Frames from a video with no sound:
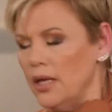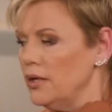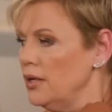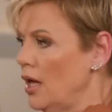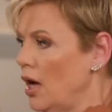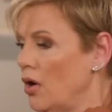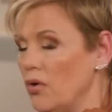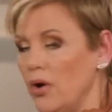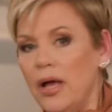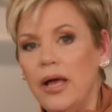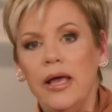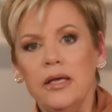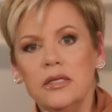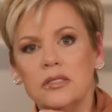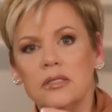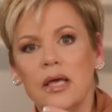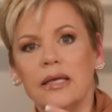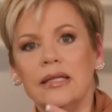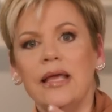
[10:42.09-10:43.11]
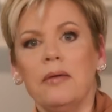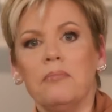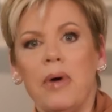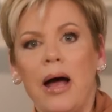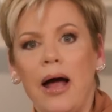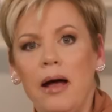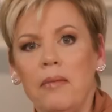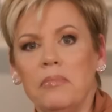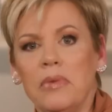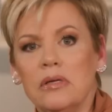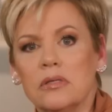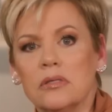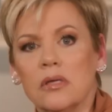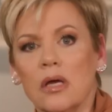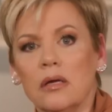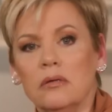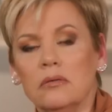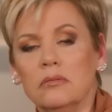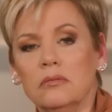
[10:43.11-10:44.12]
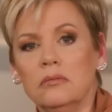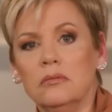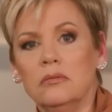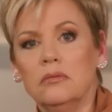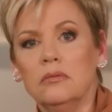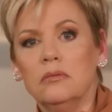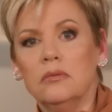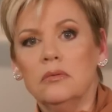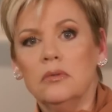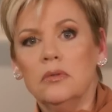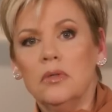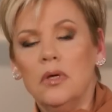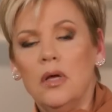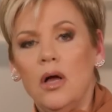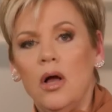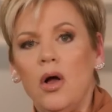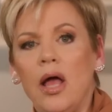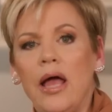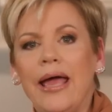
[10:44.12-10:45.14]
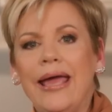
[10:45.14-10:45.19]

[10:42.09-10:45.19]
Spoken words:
No, he said, get behind me, Satan. Yes.